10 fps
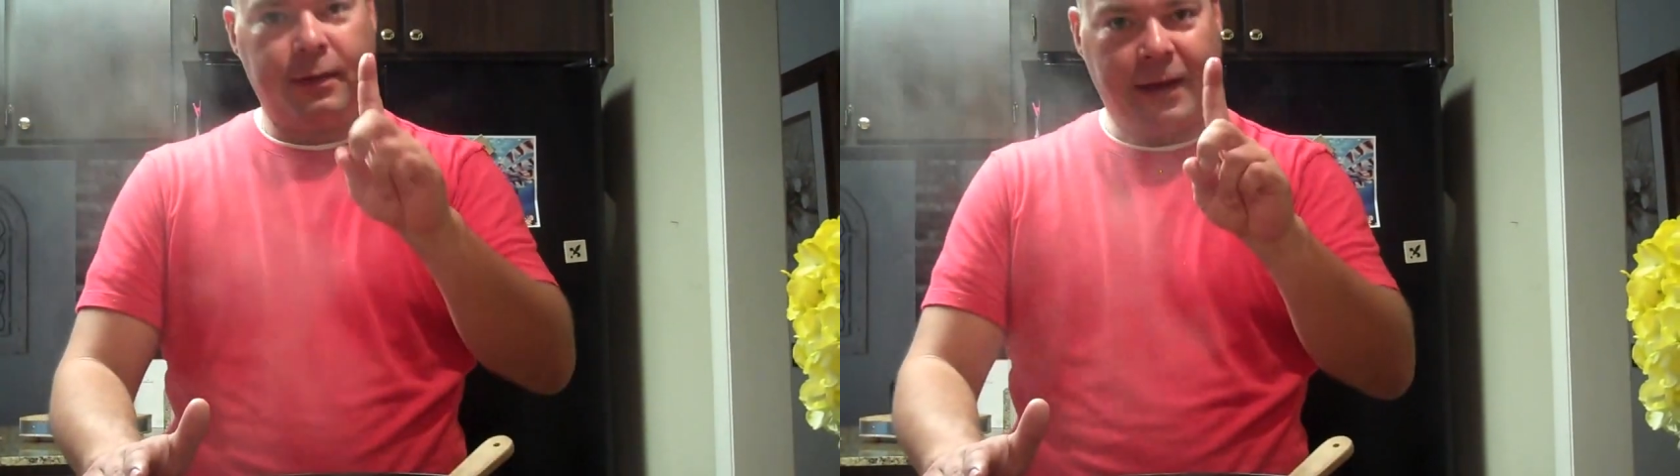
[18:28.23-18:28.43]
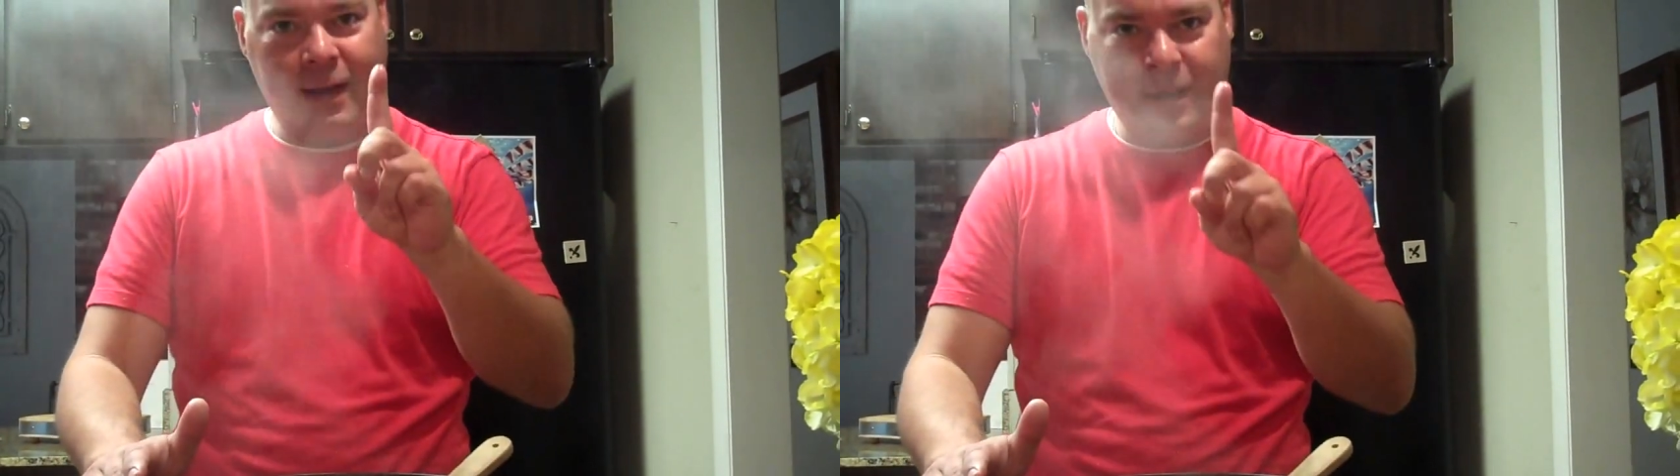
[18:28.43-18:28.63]

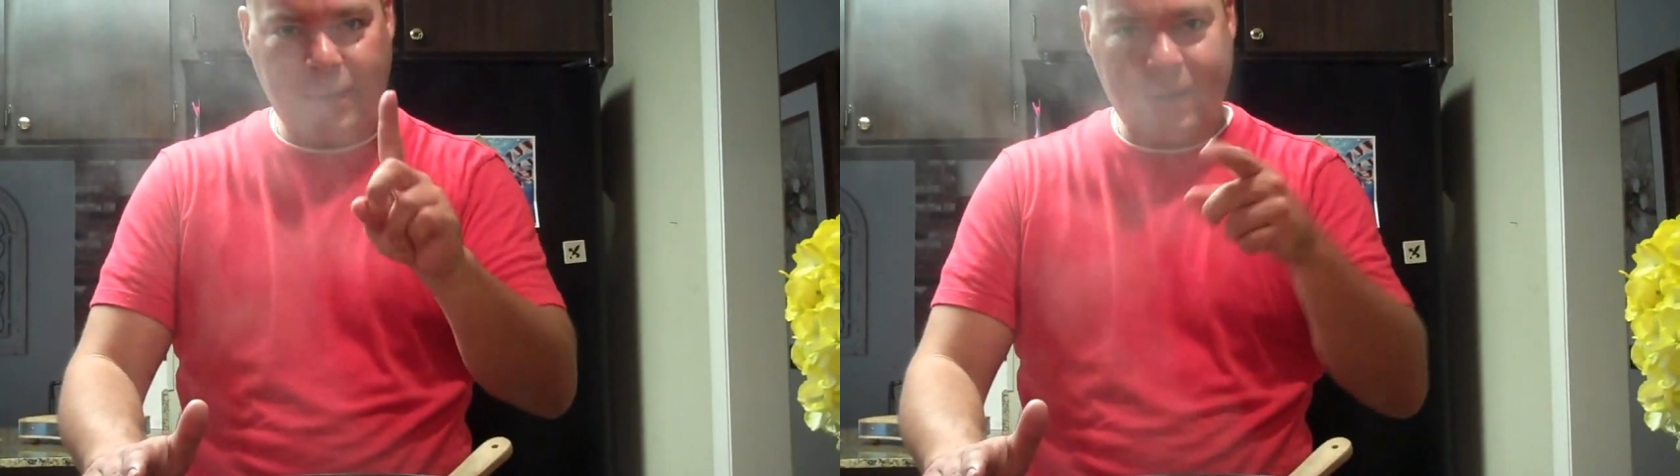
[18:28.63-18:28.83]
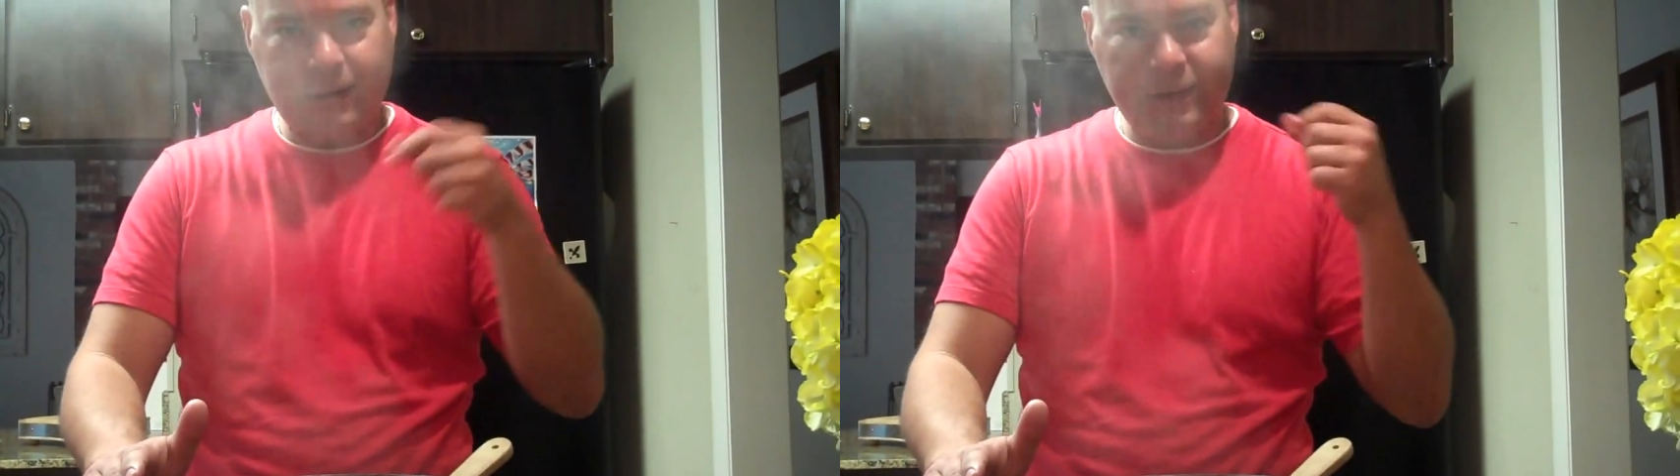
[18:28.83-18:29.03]
The ham
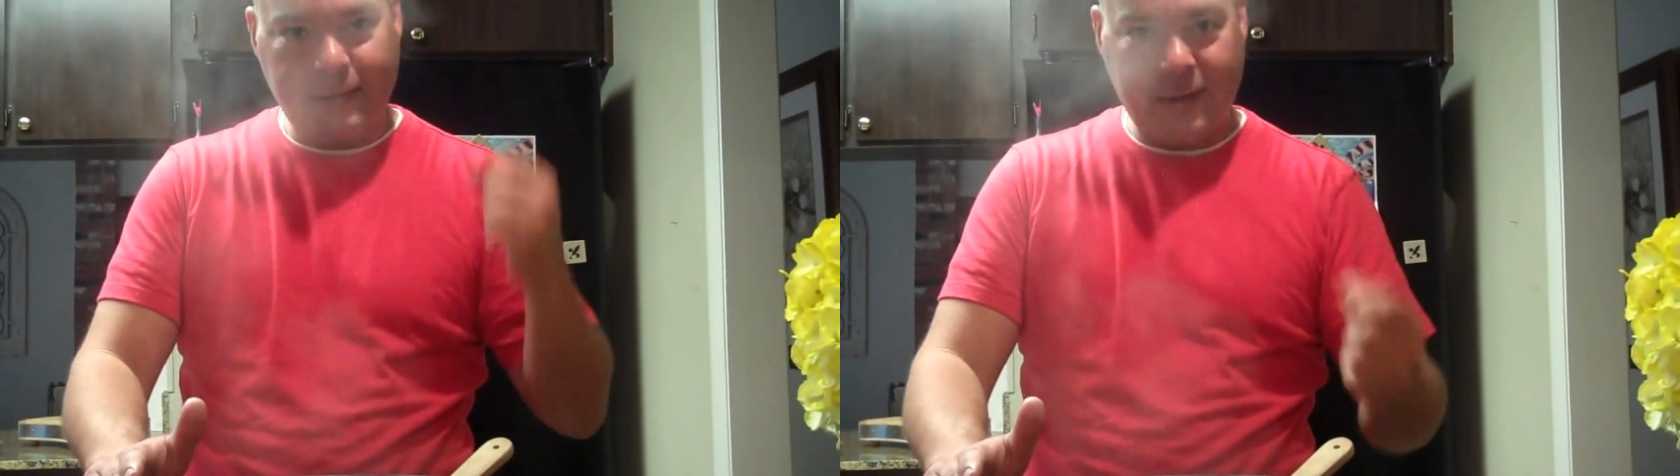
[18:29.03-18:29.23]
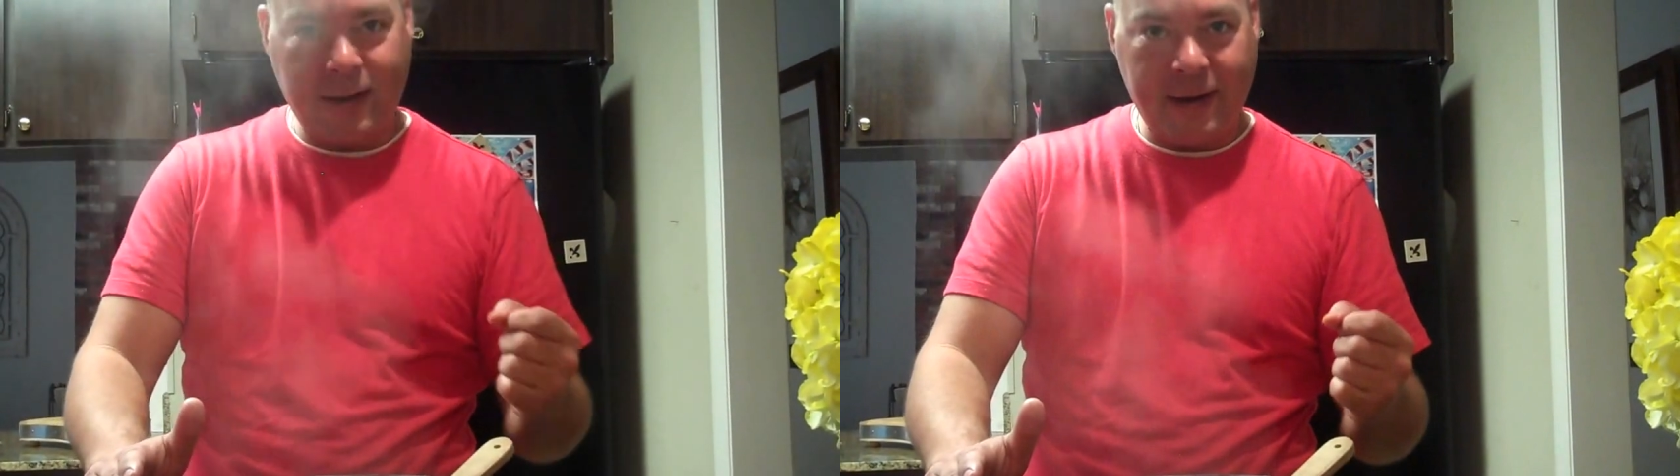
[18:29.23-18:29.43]
hock's
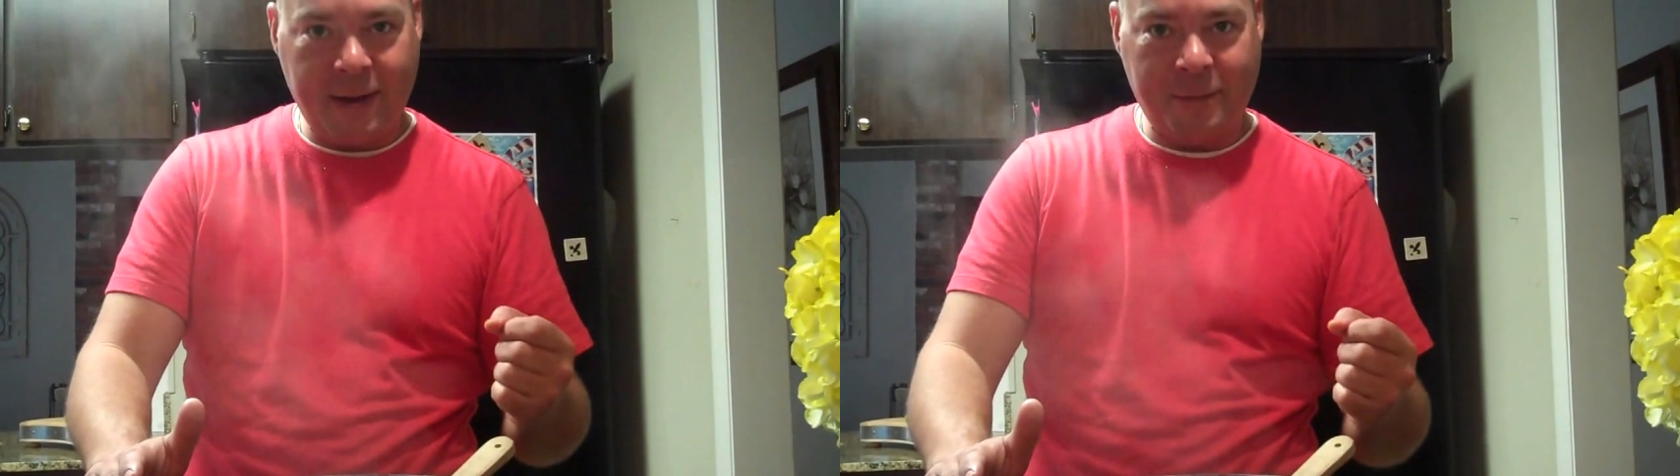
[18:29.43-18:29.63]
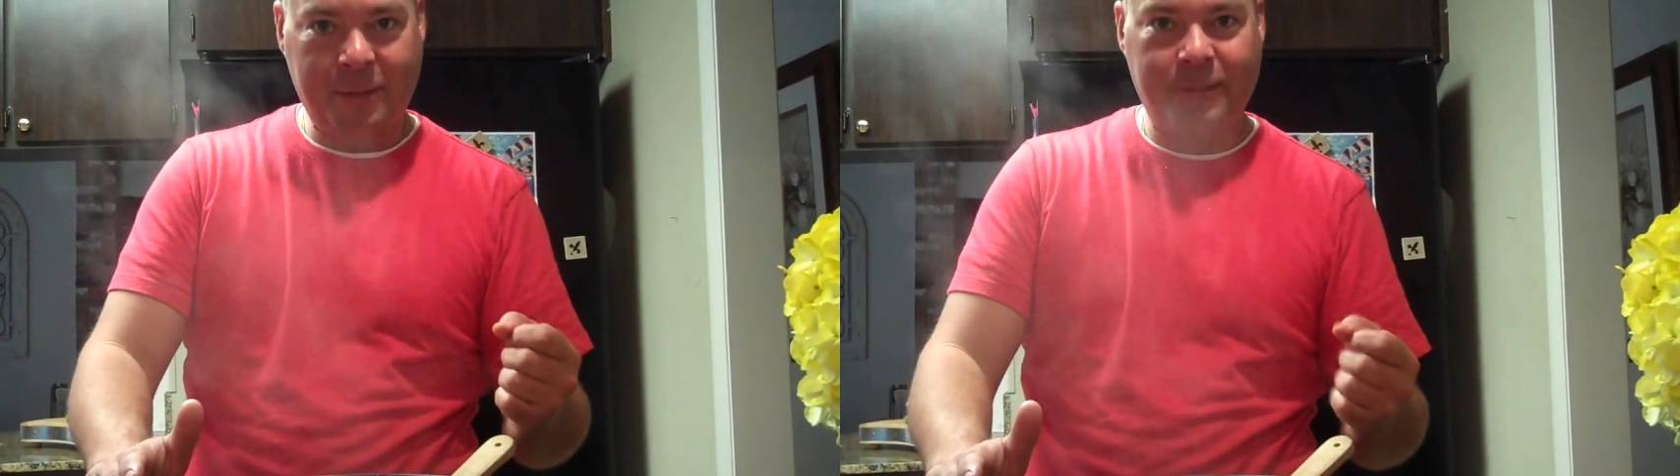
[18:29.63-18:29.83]
in the ham.